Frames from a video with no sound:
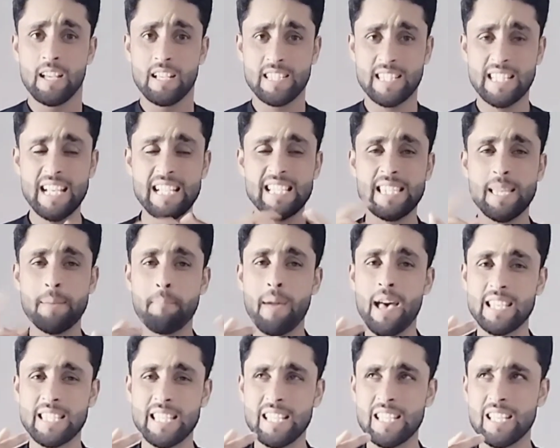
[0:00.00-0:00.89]
Just the
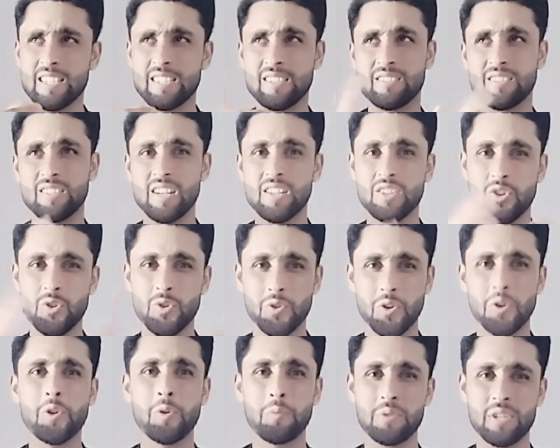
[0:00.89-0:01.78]
message is, did you
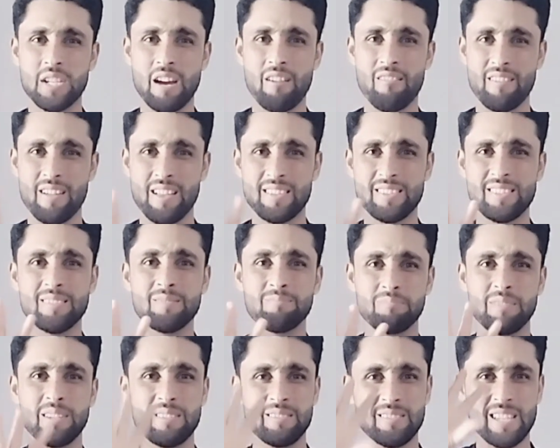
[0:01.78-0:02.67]
go to Peshawar yesterday?
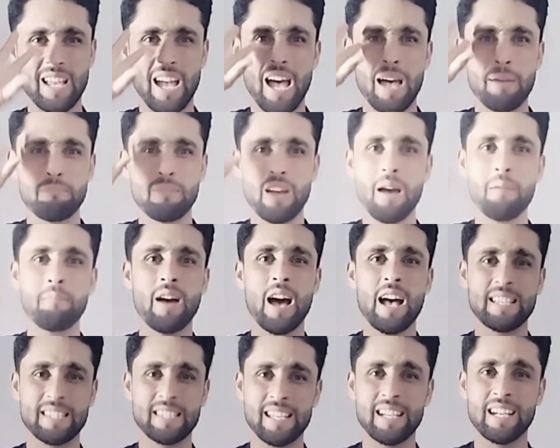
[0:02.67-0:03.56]
Means I'm
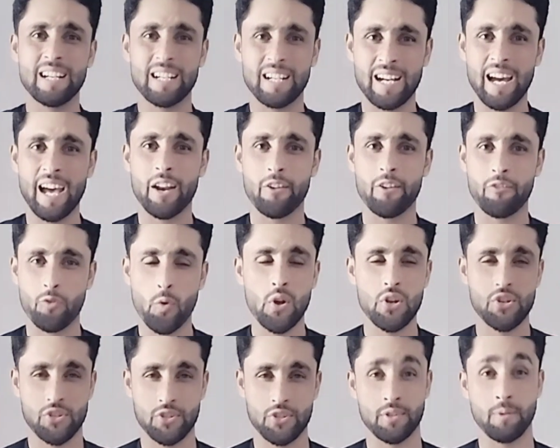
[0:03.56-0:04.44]
asking kind of
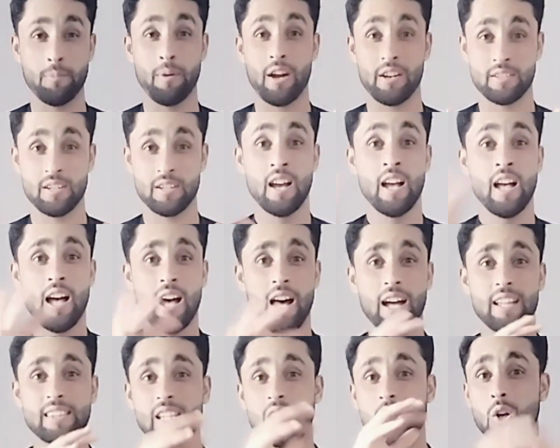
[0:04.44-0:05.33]
question about
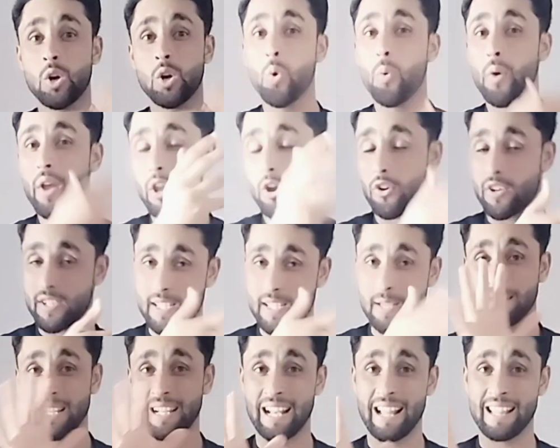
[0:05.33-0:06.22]
the going or
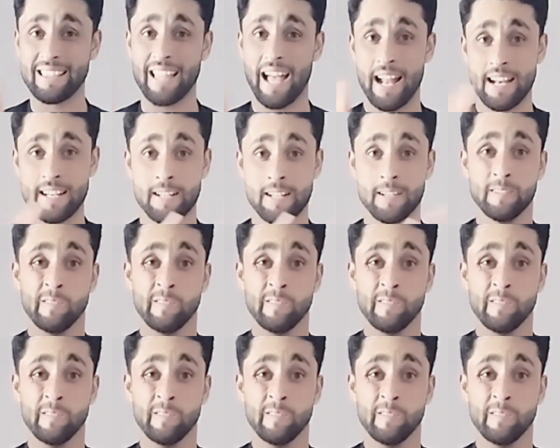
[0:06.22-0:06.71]
something like that.